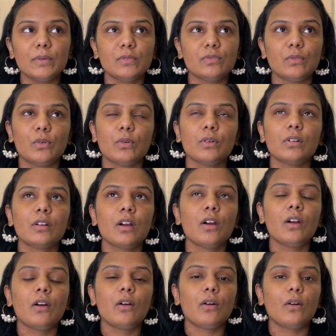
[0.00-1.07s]
before
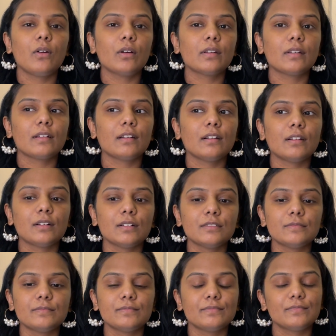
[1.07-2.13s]
or
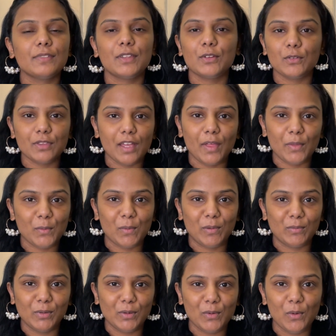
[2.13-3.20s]
you know, the other
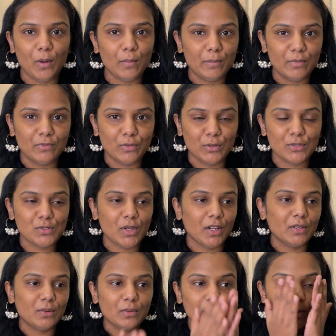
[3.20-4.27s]
one will go up before, so I
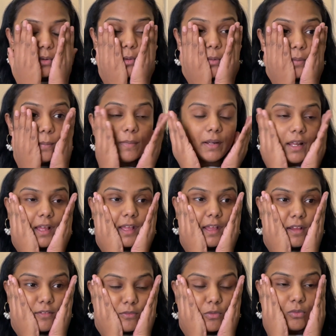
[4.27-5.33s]
don't know, but I
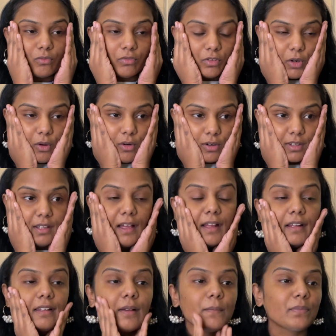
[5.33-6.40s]
have vlogged
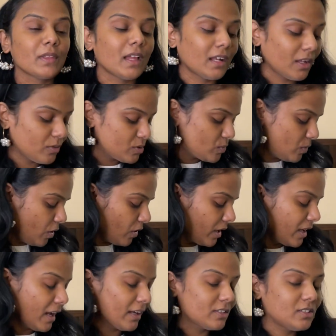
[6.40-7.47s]
that. I was
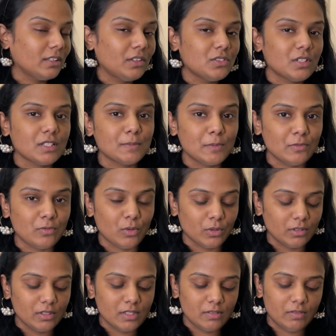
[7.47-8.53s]
vlogging actually just before
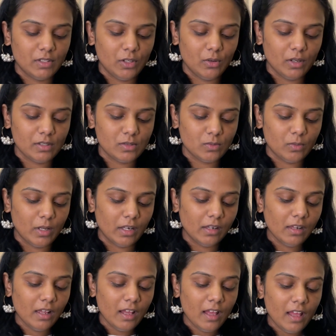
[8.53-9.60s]
this video as well.
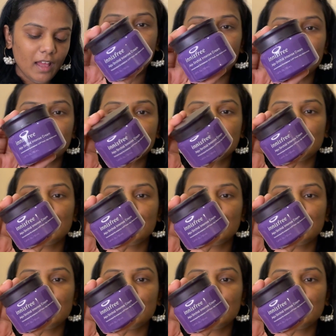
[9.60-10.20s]
I'm just